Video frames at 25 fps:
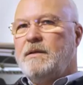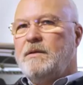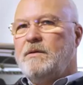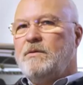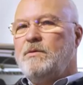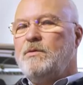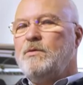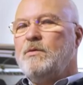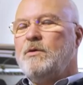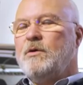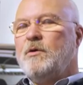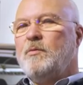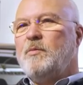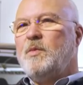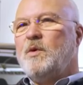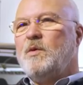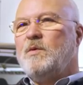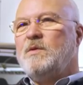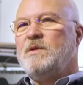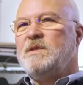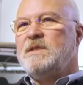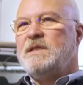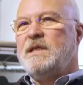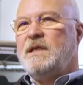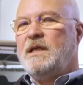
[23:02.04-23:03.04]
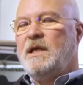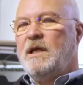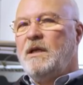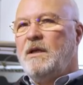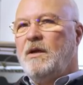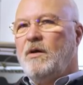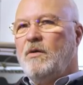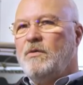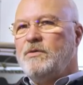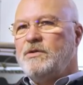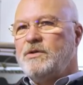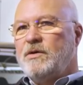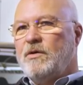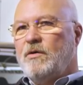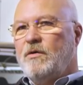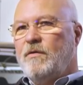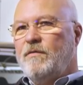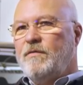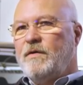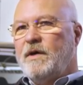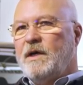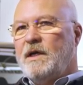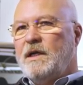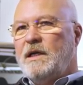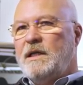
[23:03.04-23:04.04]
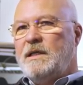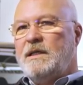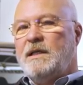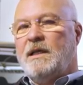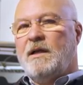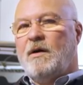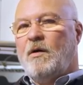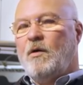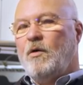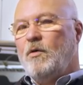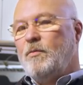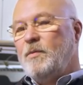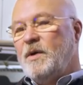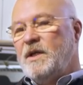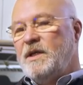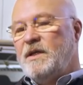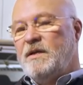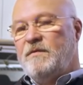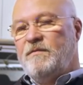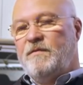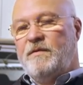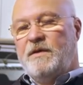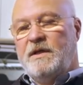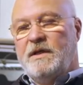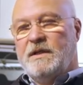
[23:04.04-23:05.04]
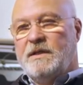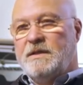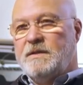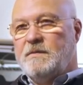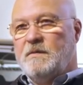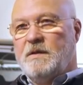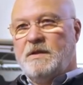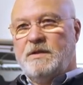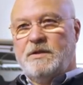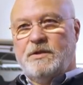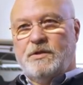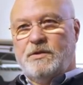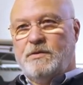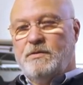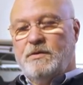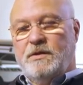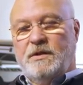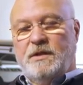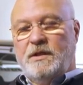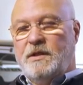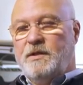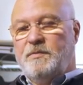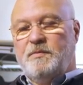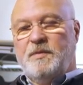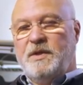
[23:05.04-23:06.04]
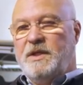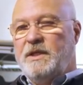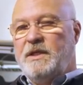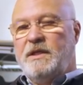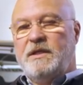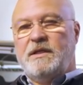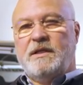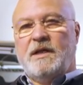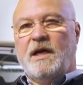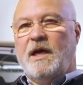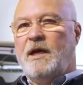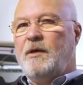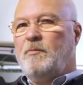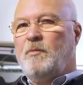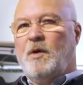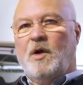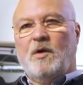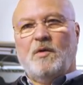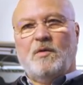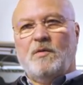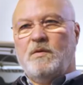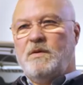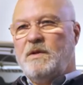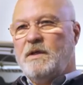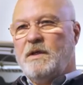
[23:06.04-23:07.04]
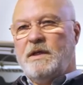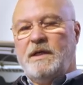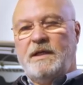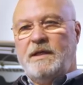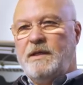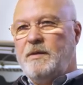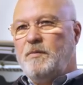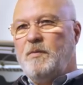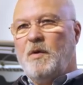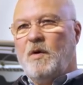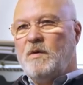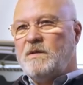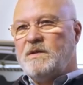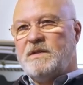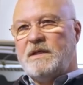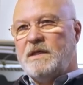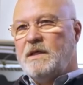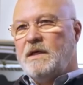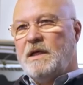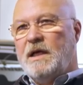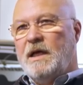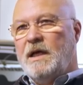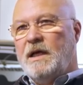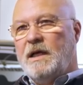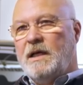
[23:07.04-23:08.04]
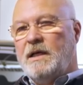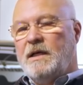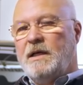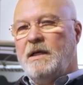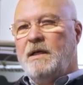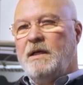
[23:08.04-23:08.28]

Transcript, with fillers: even the twenty-four hour race, I stayed only in the lounge. I didn't even go down to the pits.